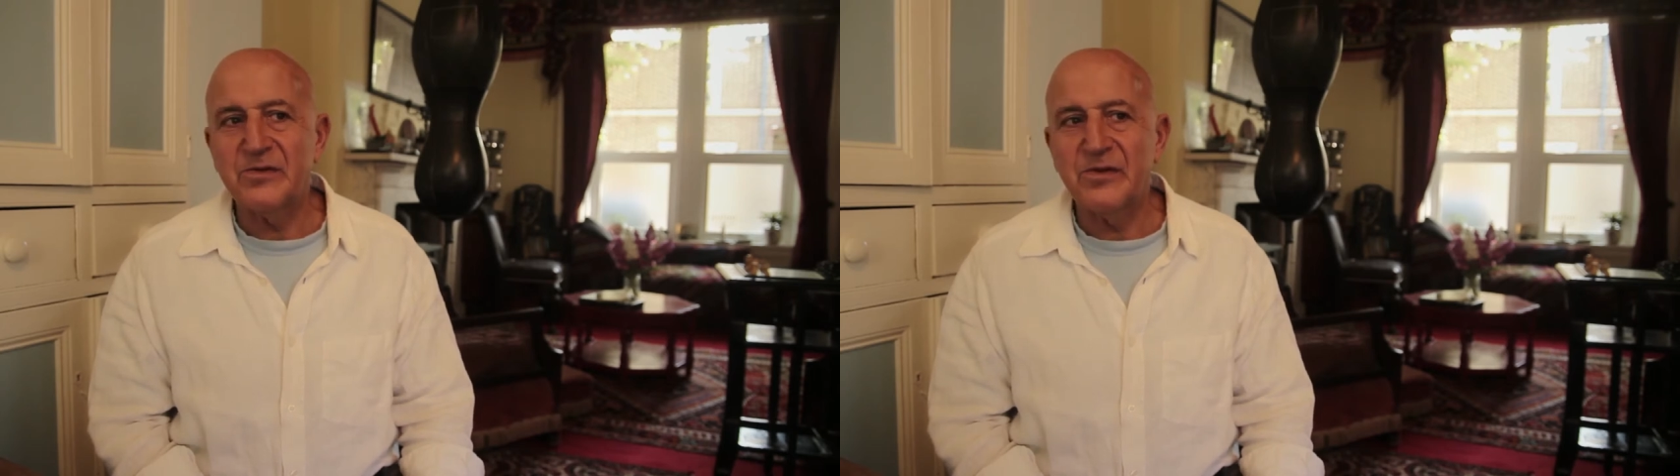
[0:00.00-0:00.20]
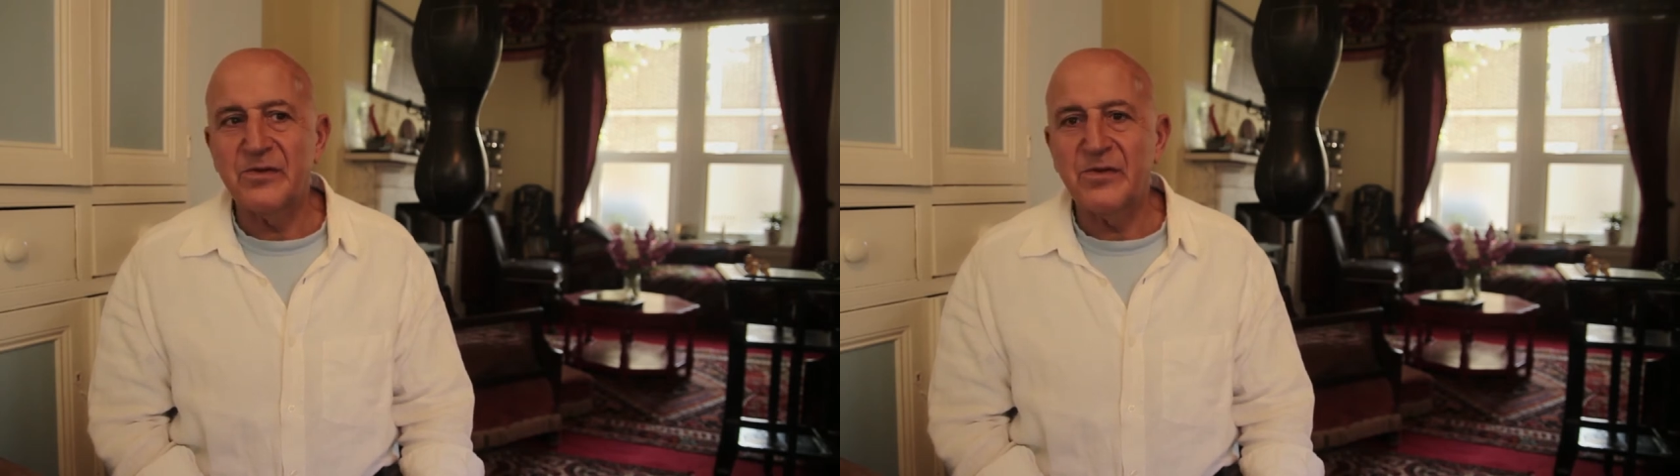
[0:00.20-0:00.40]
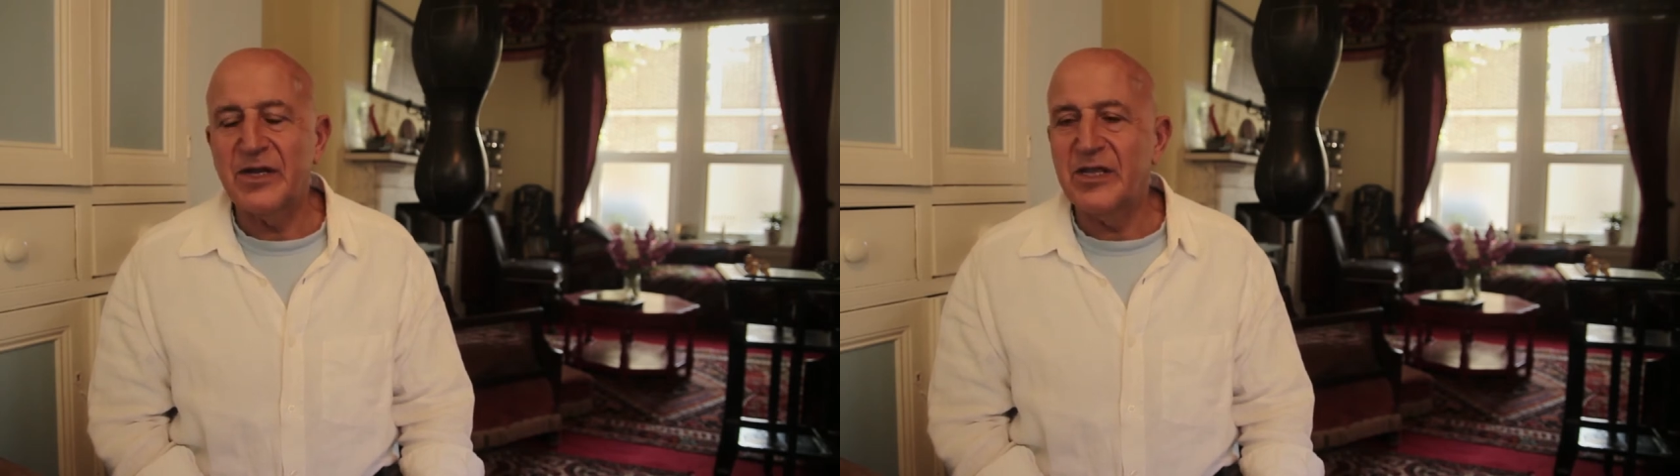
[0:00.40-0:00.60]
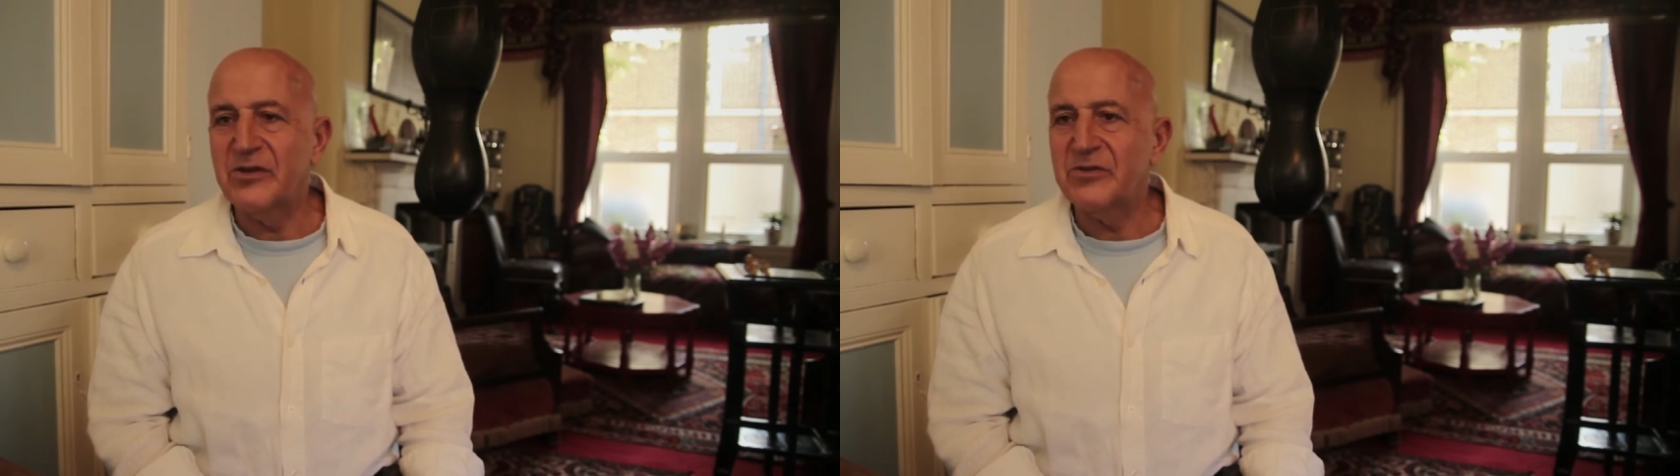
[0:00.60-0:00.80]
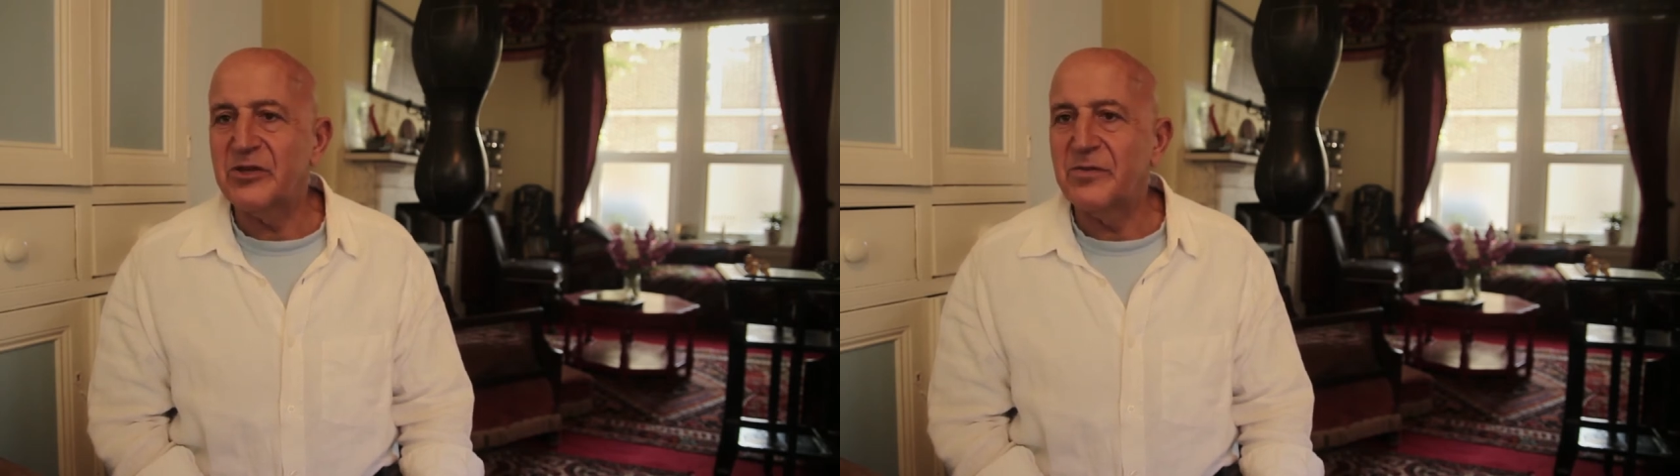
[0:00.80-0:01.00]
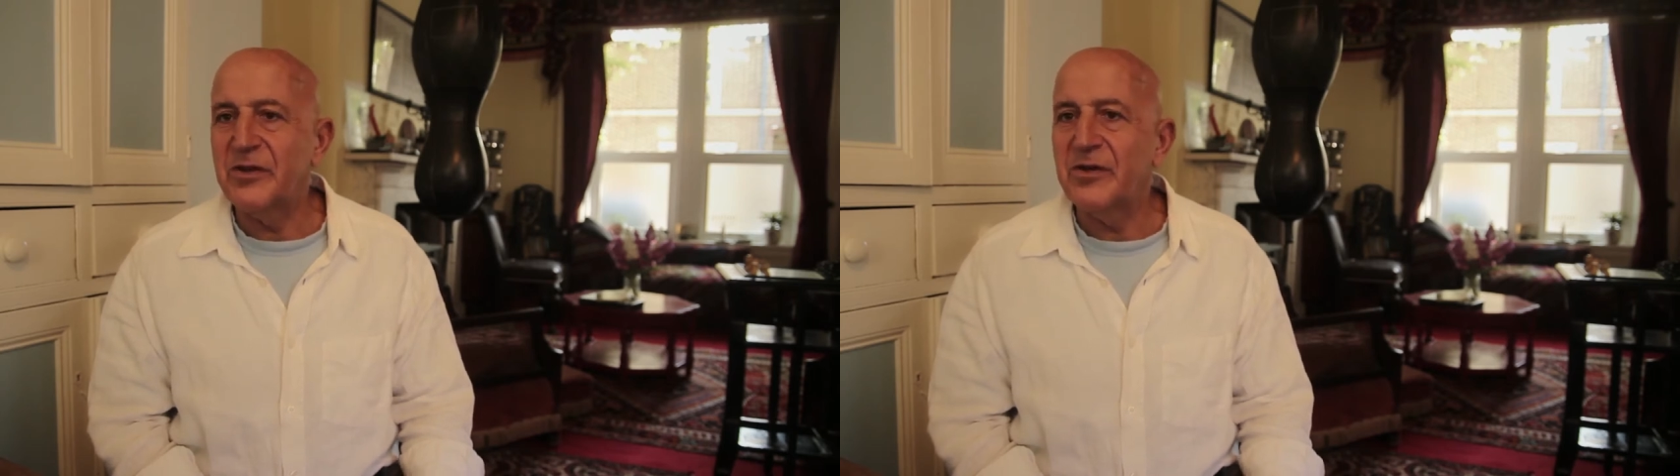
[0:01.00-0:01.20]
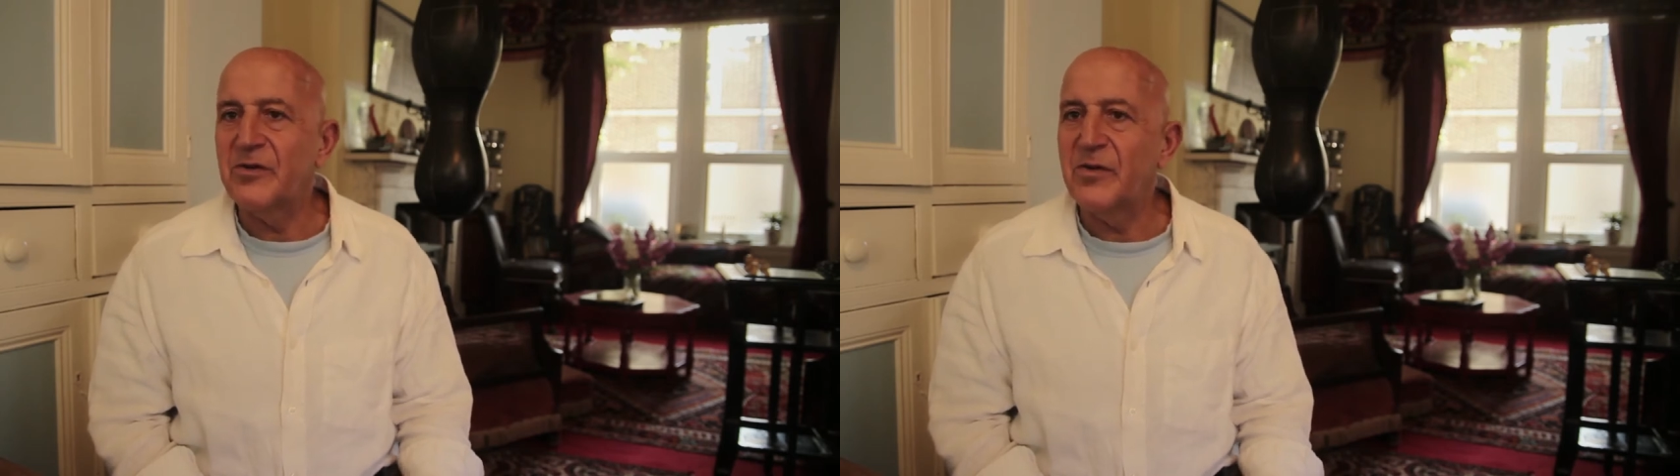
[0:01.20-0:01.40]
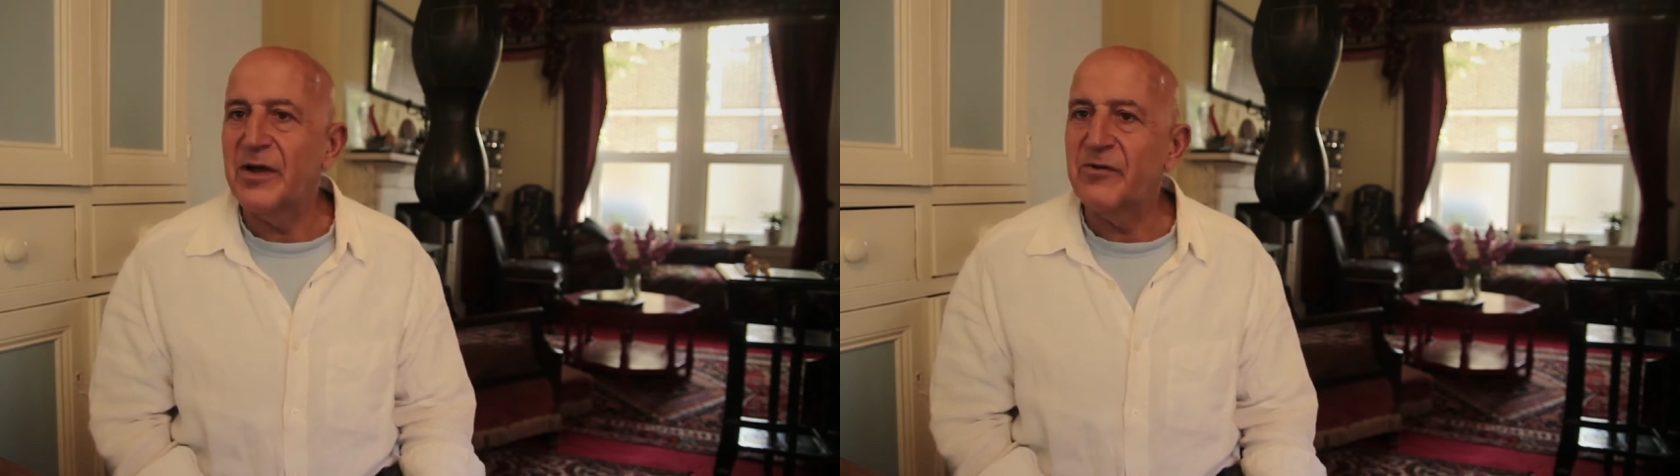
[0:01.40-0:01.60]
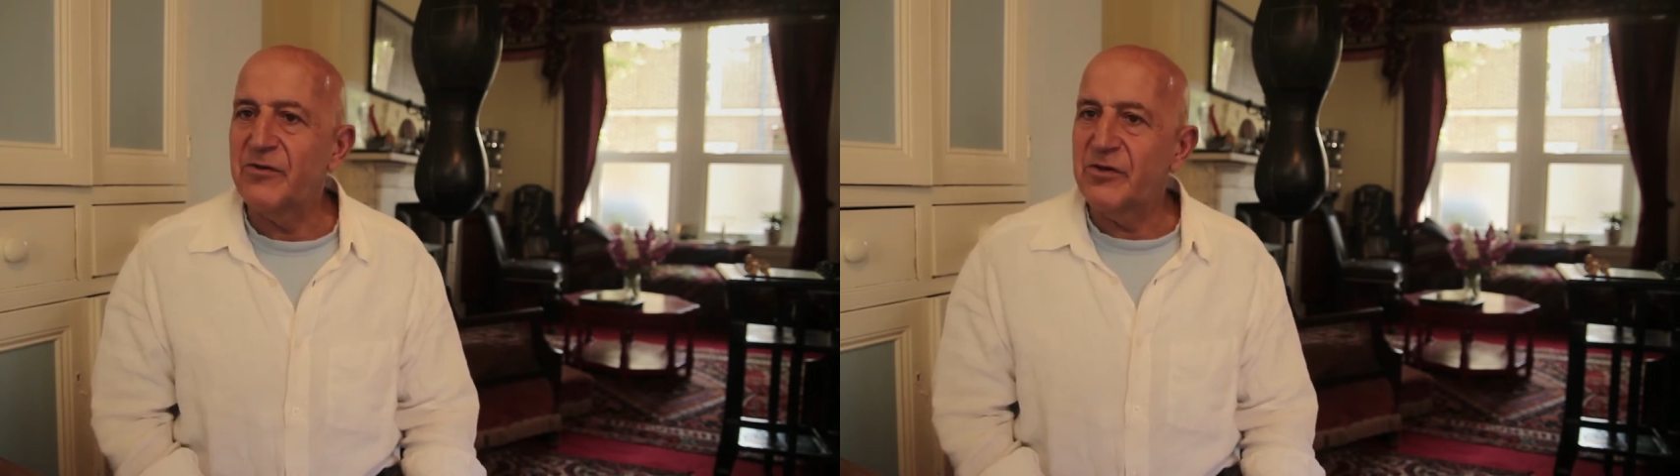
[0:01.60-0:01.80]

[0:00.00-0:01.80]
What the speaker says: when he used to wear